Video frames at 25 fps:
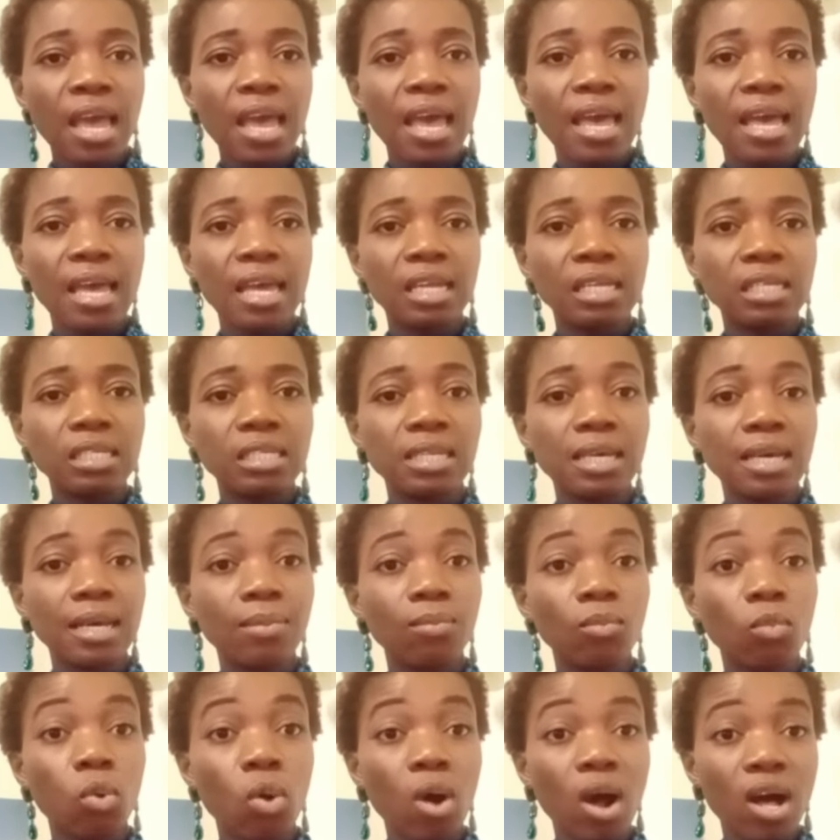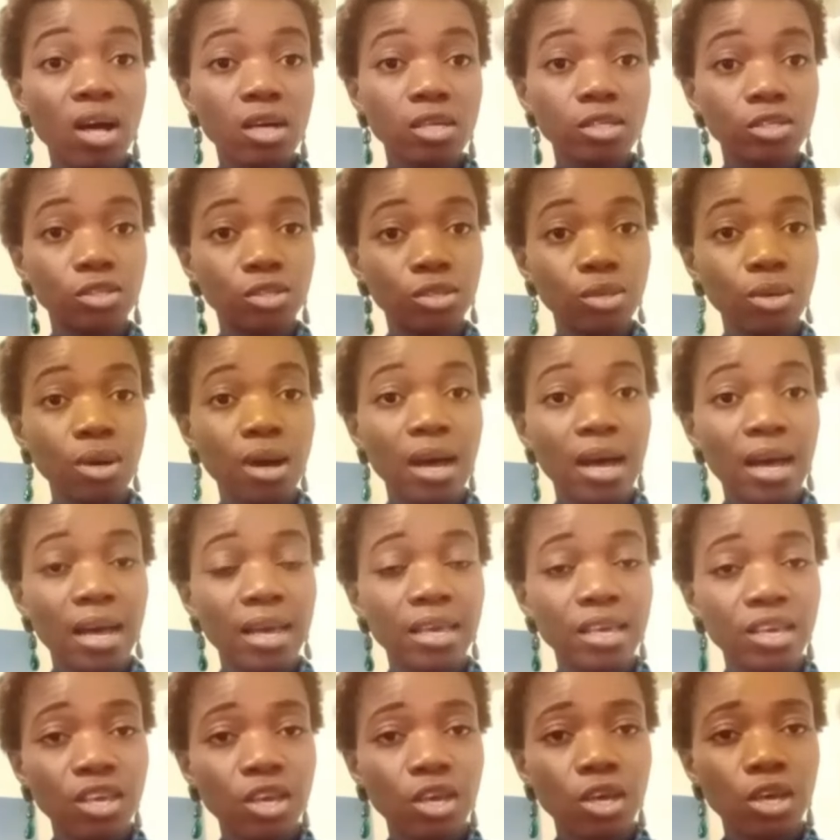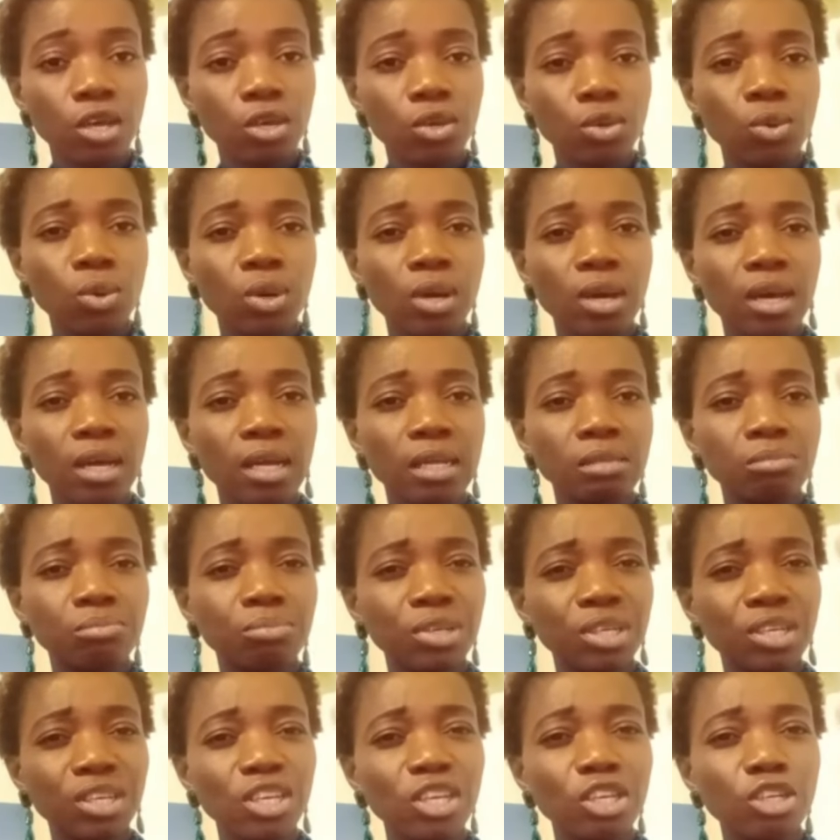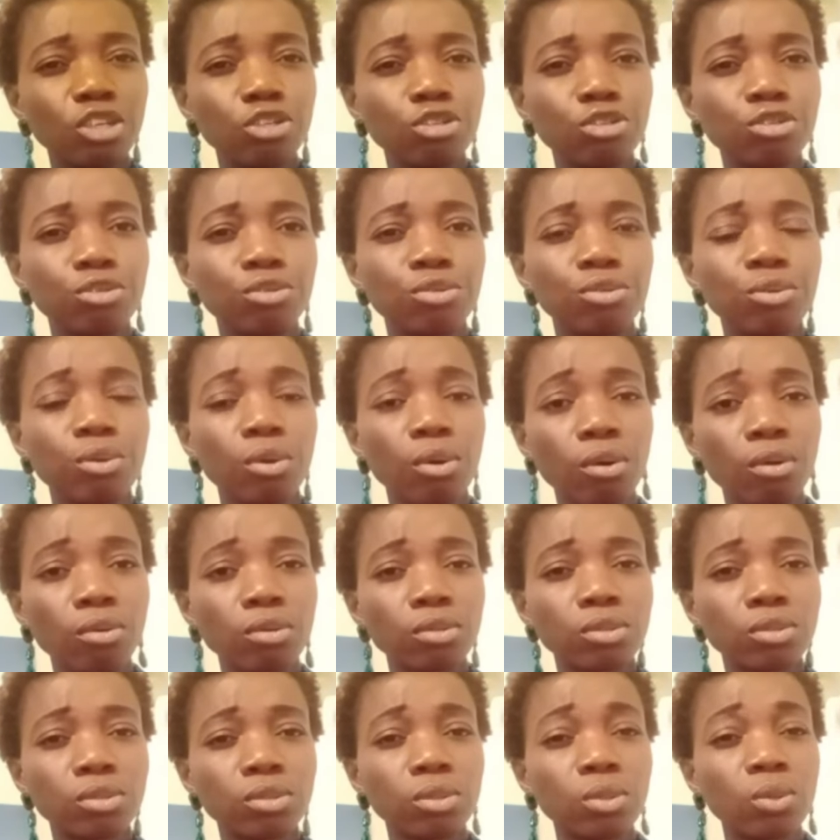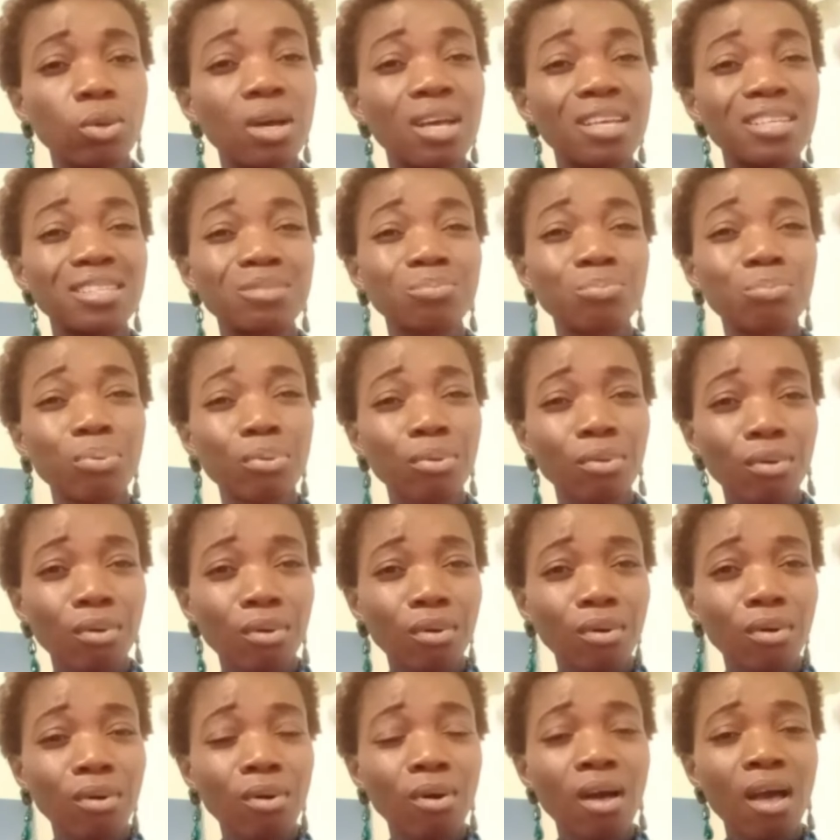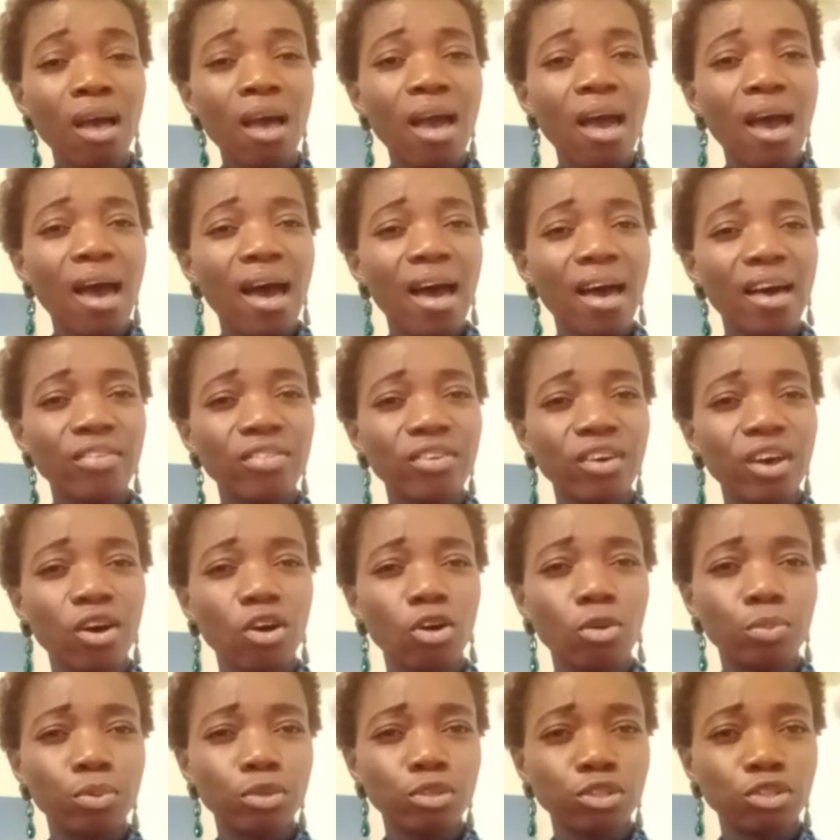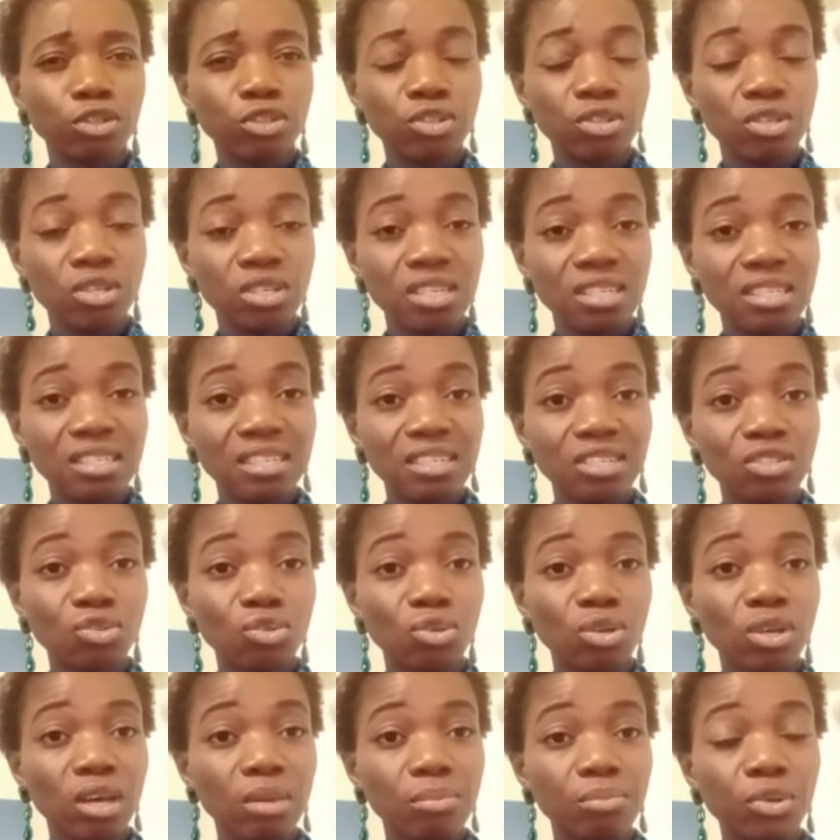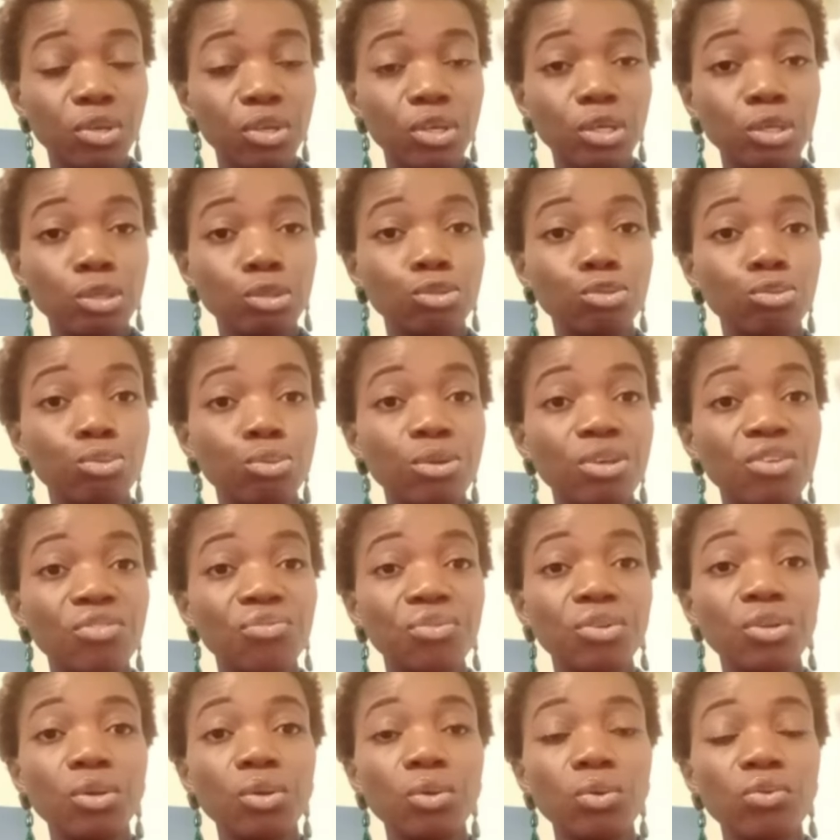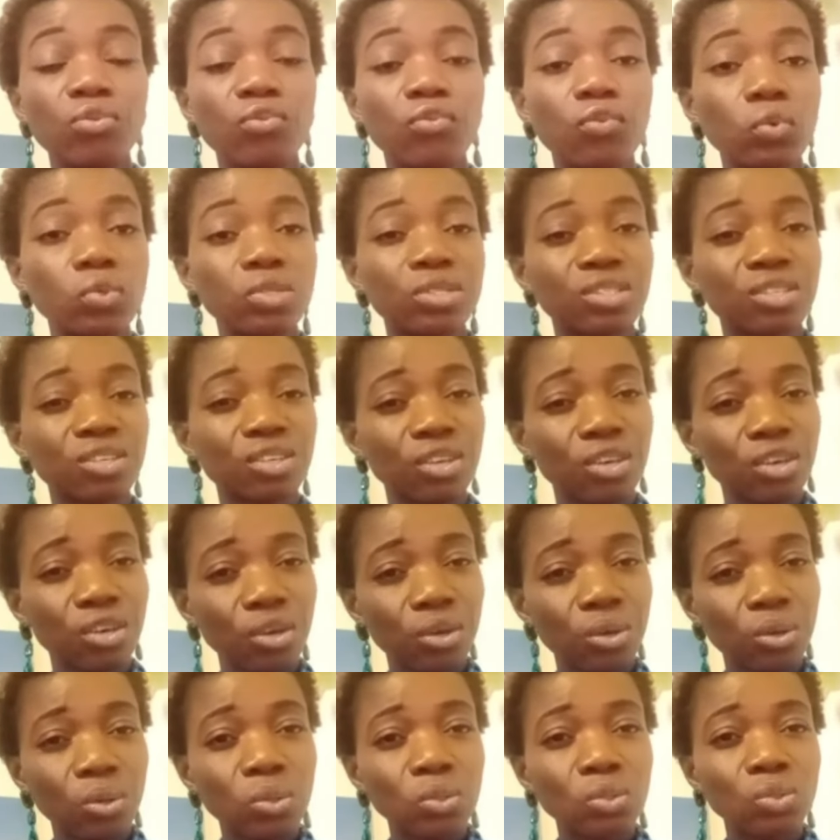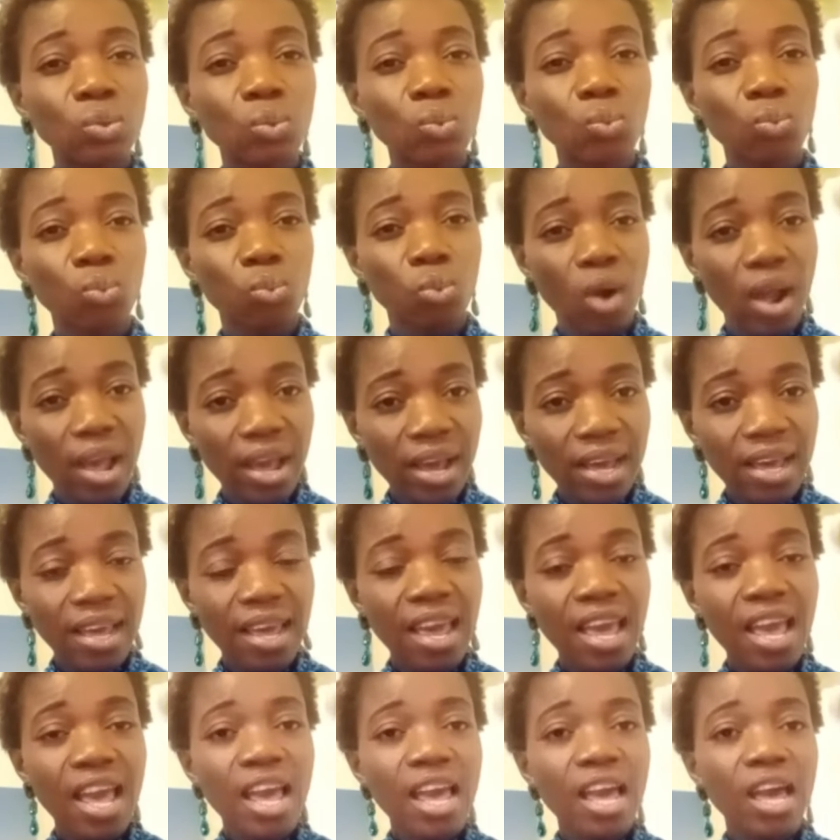And whilst you are here, you can begin to also explore other opportunities. You can begin to even look for skilled work.